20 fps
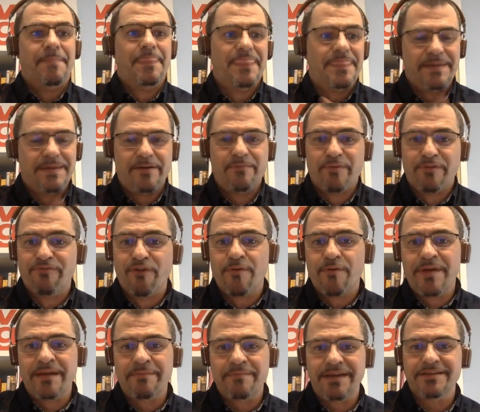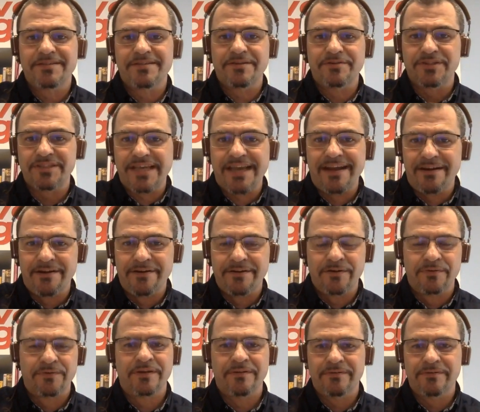They're performing because they're scared or
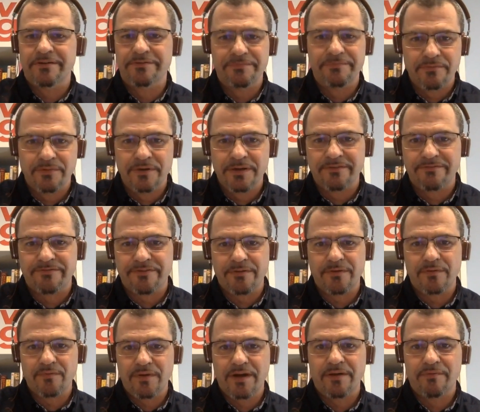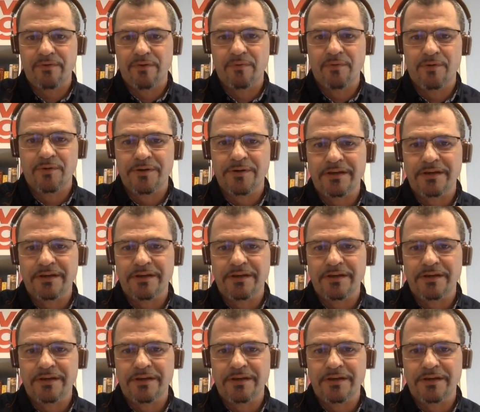we're looking for a reward.